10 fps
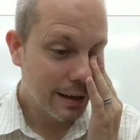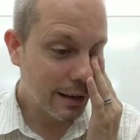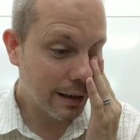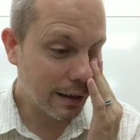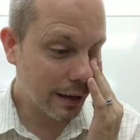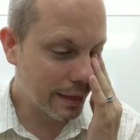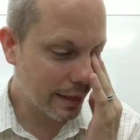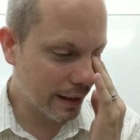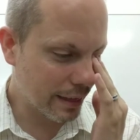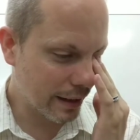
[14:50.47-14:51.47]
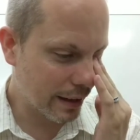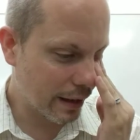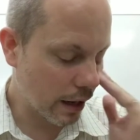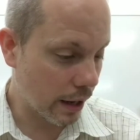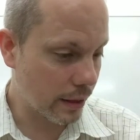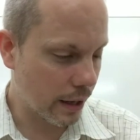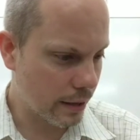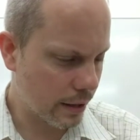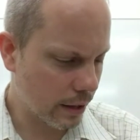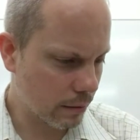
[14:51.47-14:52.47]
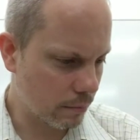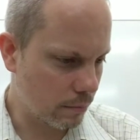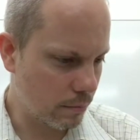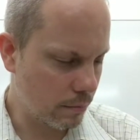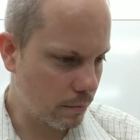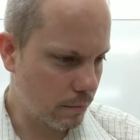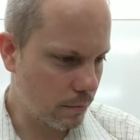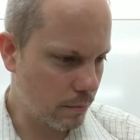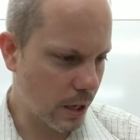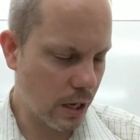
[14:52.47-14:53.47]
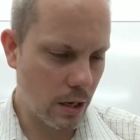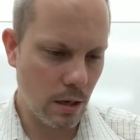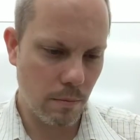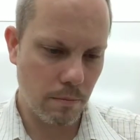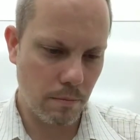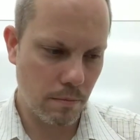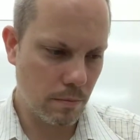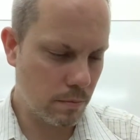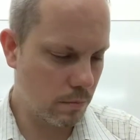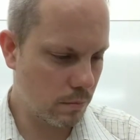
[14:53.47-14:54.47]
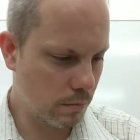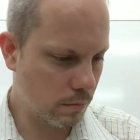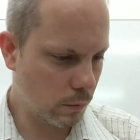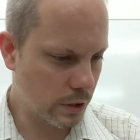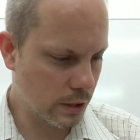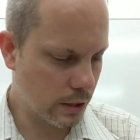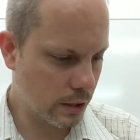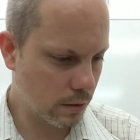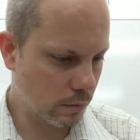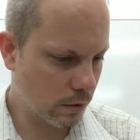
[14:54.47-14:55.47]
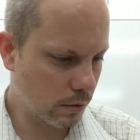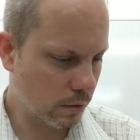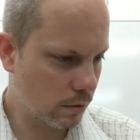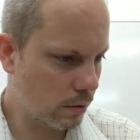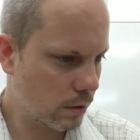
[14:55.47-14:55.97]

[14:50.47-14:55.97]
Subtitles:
I think maybe, was it this one?